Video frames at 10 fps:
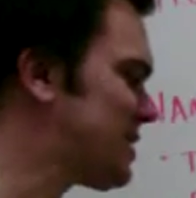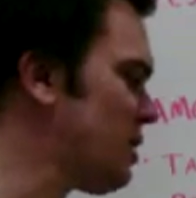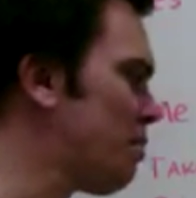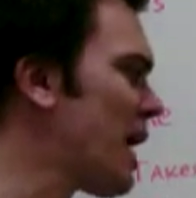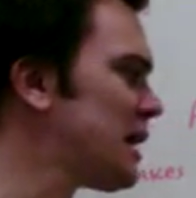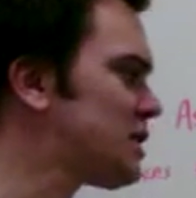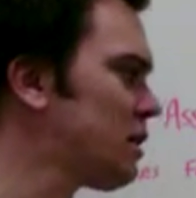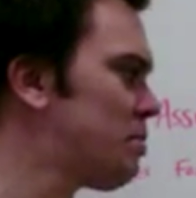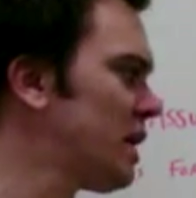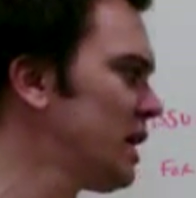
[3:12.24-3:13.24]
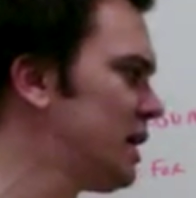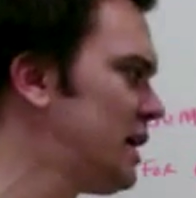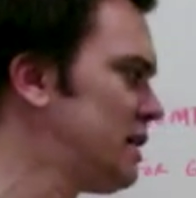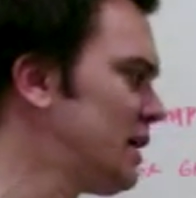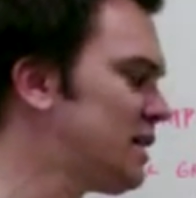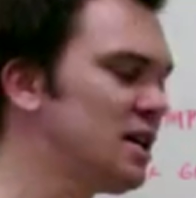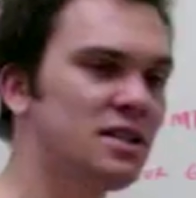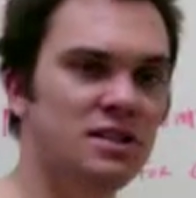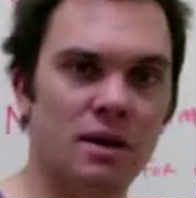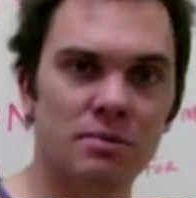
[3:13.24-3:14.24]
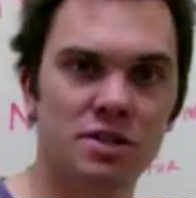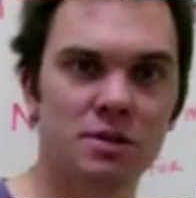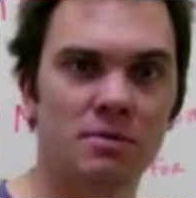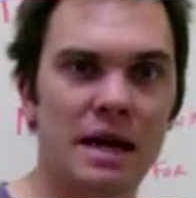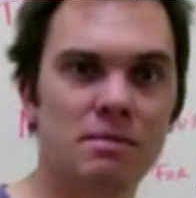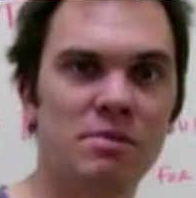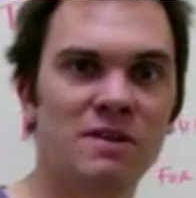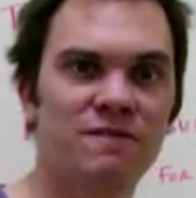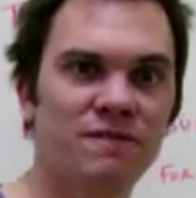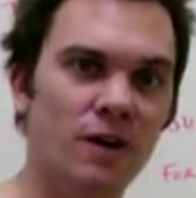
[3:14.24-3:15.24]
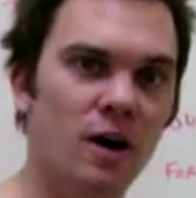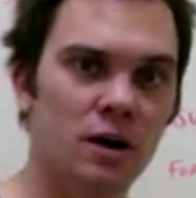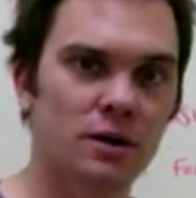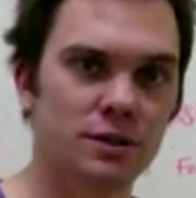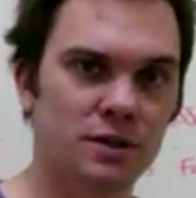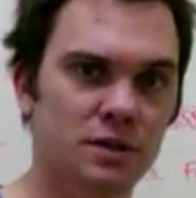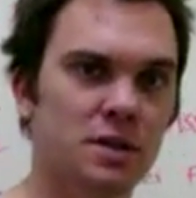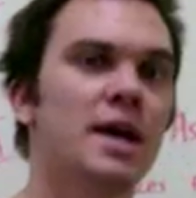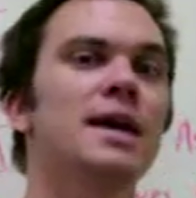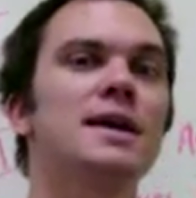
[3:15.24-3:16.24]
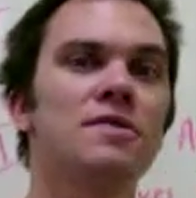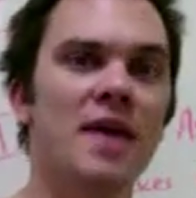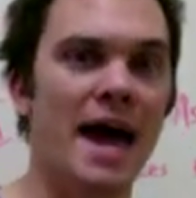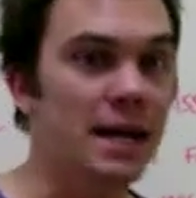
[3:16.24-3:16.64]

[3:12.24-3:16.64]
the possibility that the assumption might be false. In that